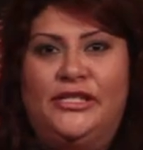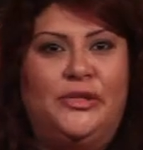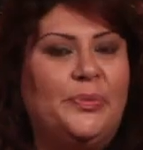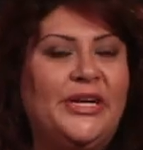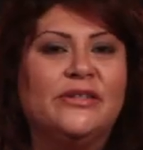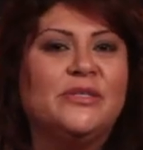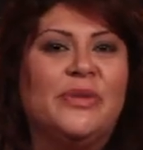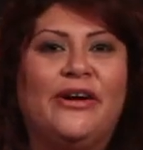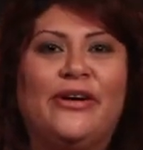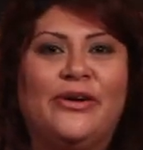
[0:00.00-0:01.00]
she pierced
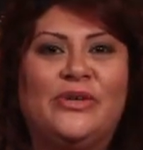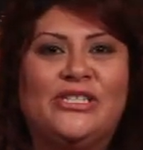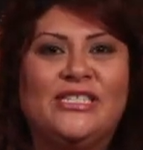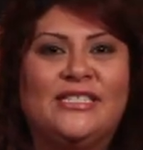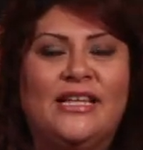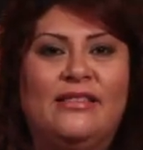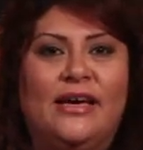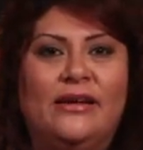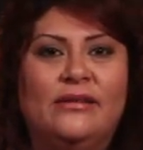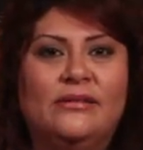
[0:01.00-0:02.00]
my heart when she said
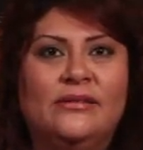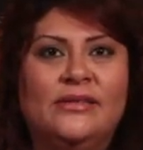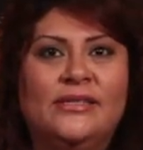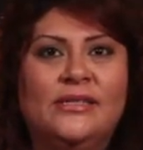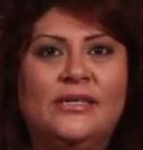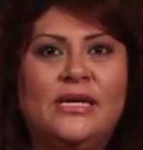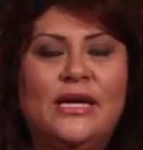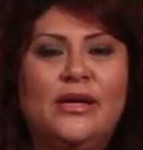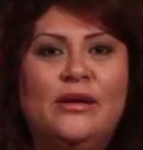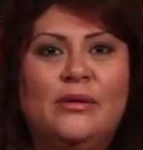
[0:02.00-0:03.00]
that.
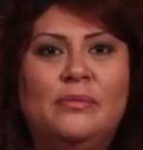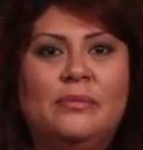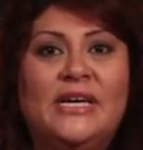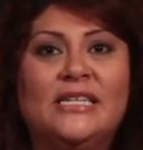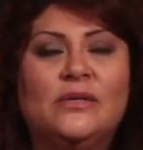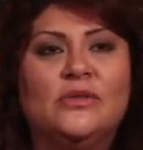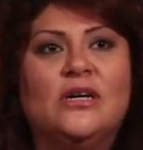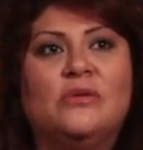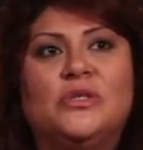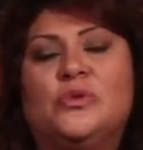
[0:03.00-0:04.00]
Because it was
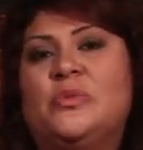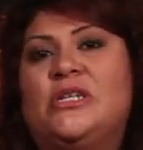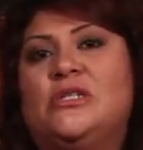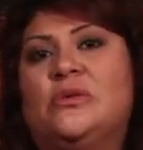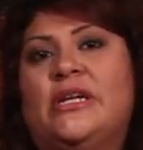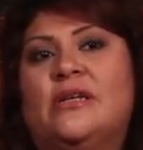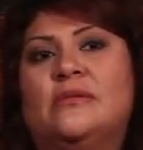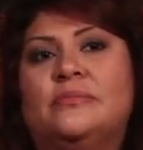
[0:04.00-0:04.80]
always Ruben doing